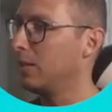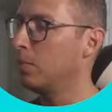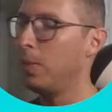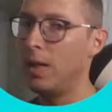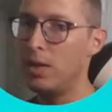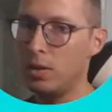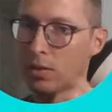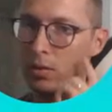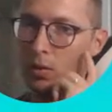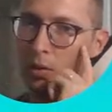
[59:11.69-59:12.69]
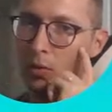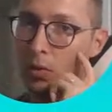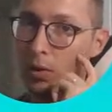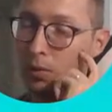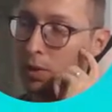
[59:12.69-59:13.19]
pages
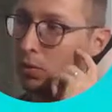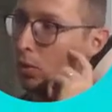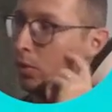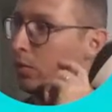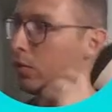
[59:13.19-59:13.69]
for the resource.